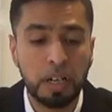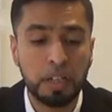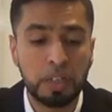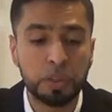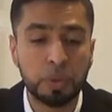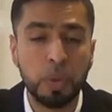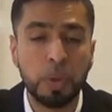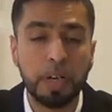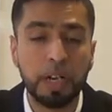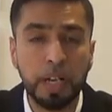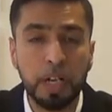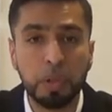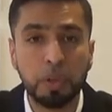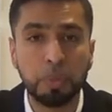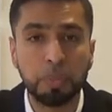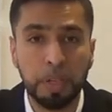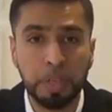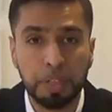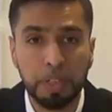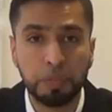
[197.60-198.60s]
so an
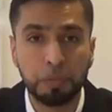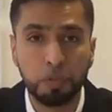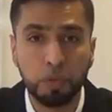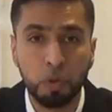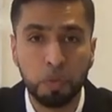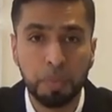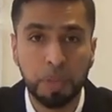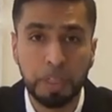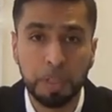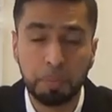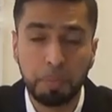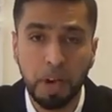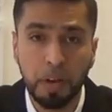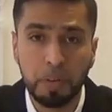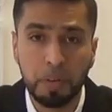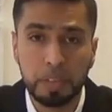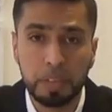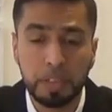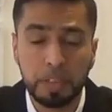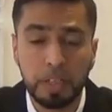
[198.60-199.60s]
increment in 4 million
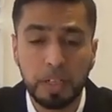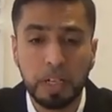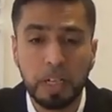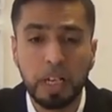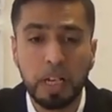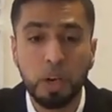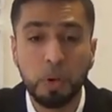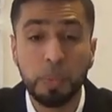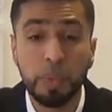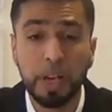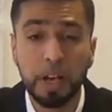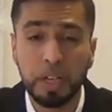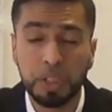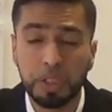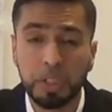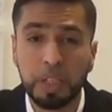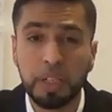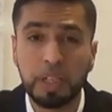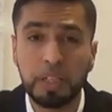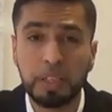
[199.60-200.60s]
barrels. The
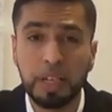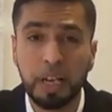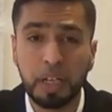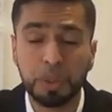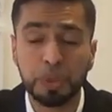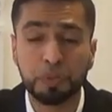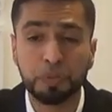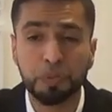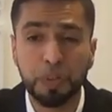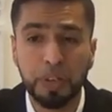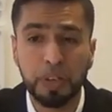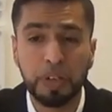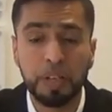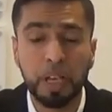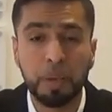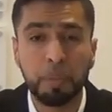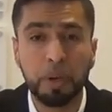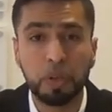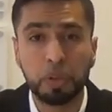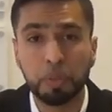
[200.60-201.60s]
actual figure
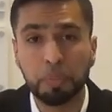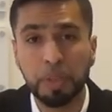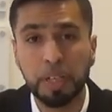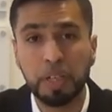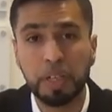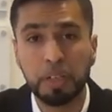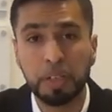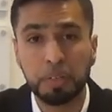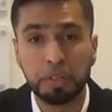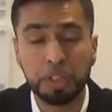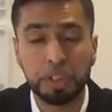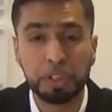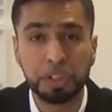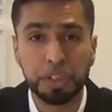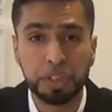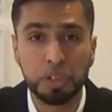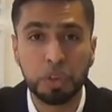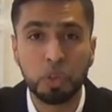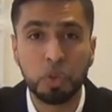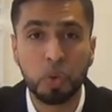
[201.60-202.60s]
came out to be
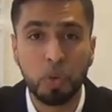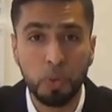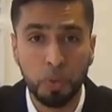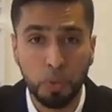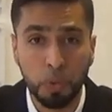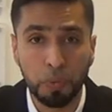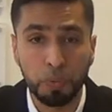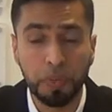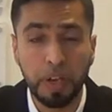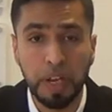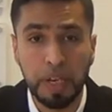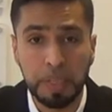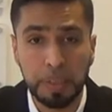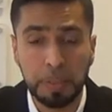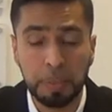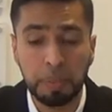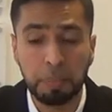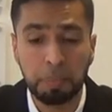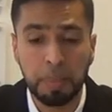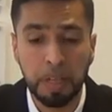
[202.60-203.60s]
just north of
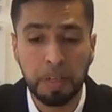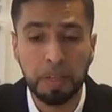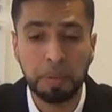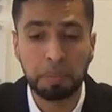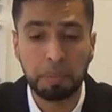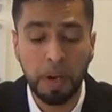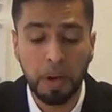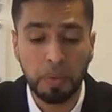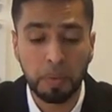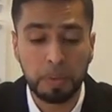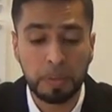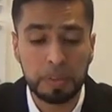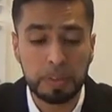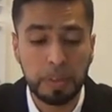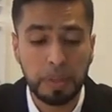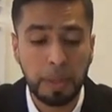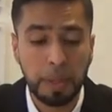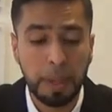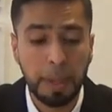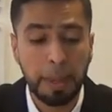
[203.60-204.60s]
8 million barrels.
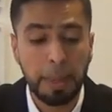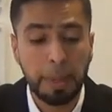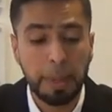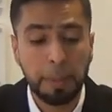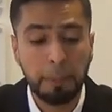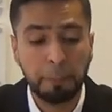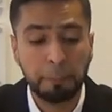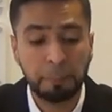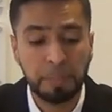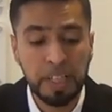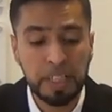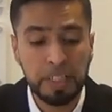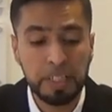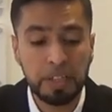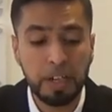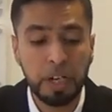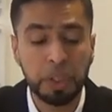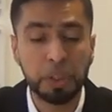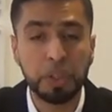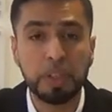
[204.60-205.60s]
This
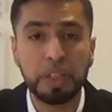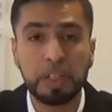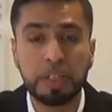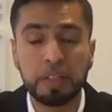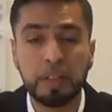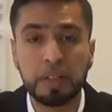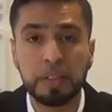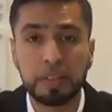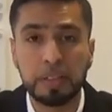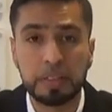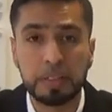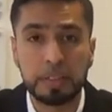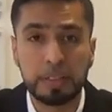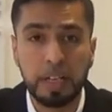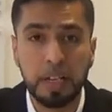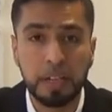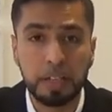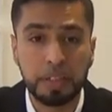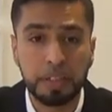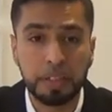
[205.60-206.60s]
naturally tells us
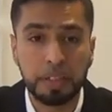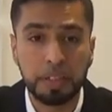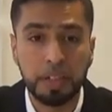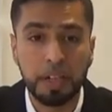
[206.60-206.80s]
that